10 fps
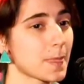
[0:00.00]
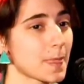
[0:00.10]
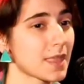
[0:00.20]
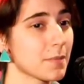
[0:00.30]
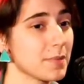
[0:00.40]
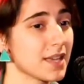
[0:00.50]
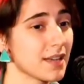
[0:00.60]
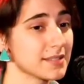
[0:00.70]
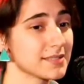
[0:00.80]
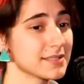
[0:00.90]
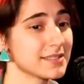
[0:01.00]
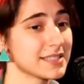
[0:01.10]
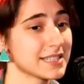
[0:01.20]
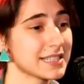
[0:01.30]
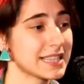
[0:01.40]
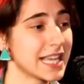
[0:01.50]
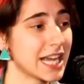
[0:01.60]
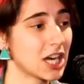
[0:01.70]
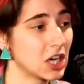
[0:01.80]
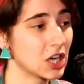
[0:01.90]
because they
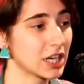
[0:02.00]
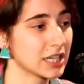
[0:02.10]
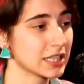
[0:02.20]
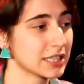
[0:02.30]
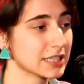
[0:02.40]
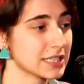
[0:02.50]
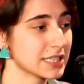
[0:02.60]
are